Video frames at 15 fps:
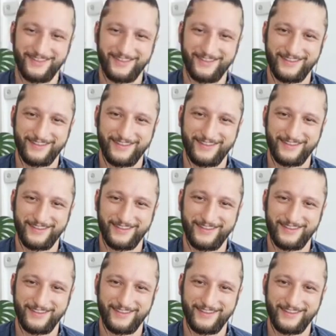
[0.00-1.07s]

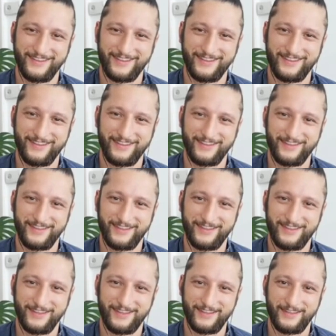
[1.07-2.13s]

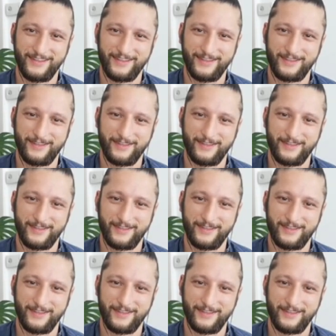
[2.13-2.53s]
The person shown says nothing.